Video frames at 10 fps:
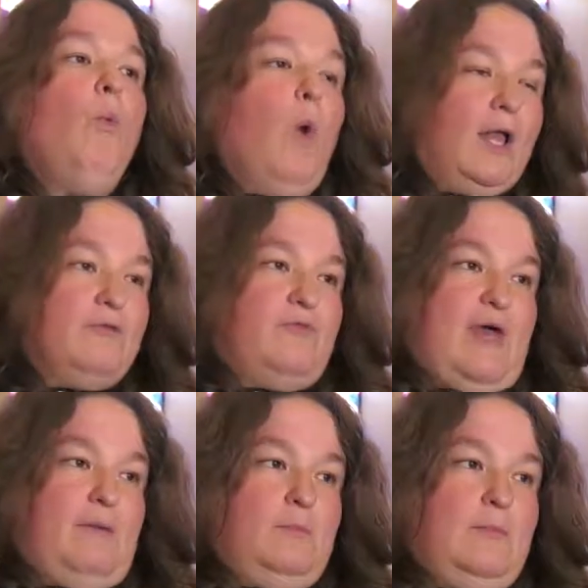One of
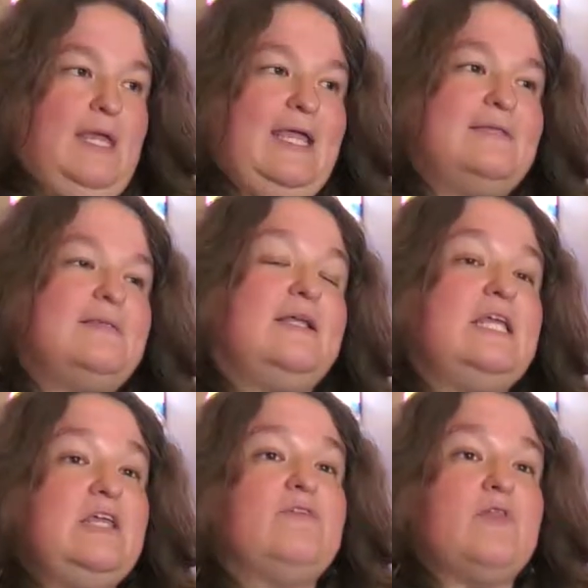them is that
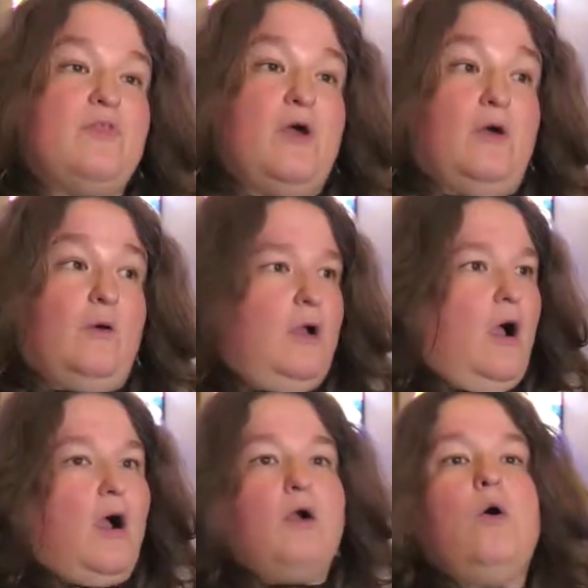even though
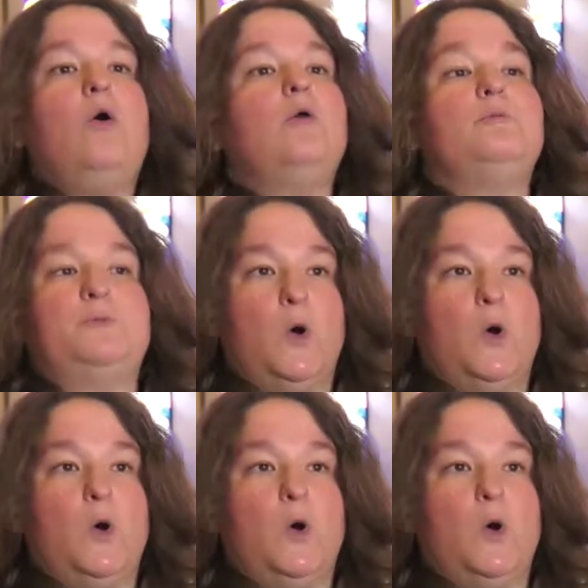our whole